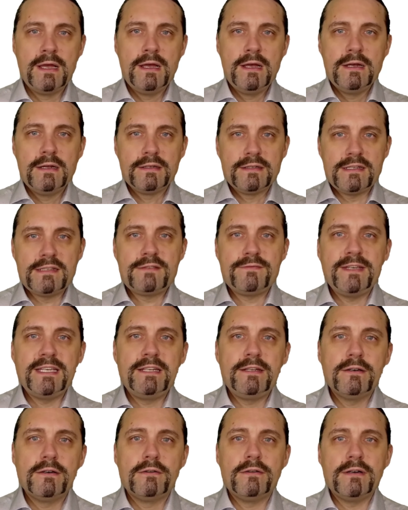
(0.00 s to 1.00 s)
This
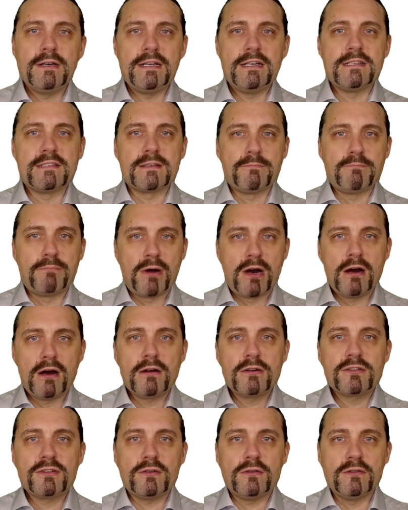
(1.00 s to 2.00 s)
video is
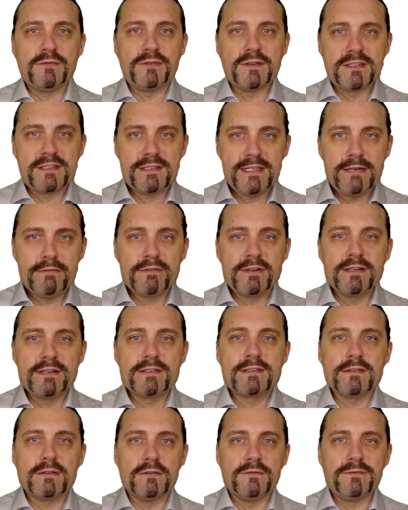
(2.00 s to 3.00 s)
part of a series
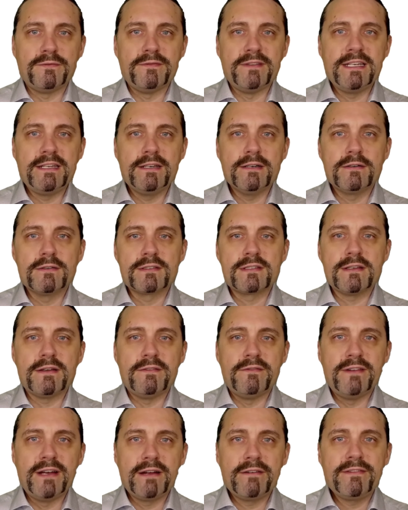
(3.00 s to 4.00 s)
of videos
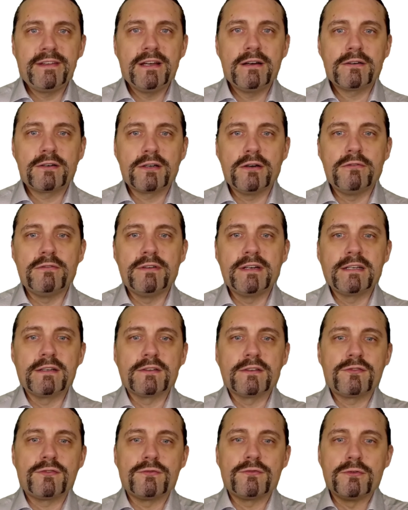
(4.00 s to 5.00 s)
where we are going
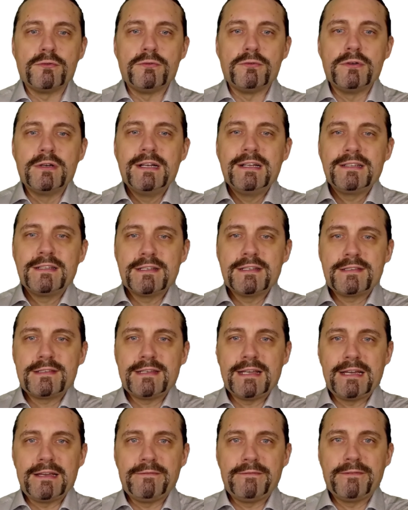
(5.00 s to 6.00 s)
through the
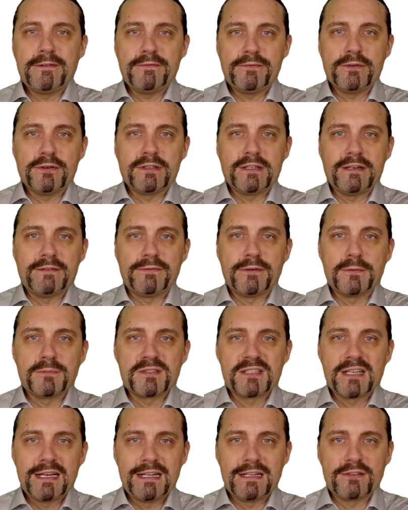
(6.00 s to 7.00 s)
Safe for DevOps
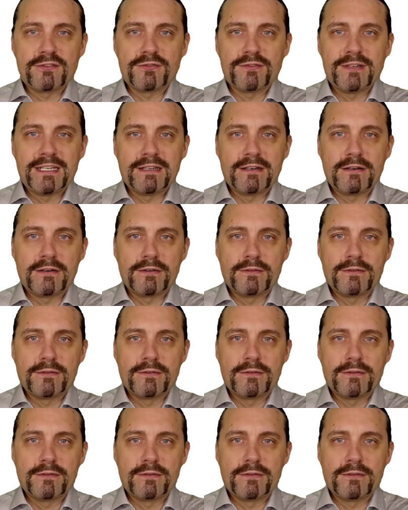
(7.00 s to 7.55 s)
Health Radar.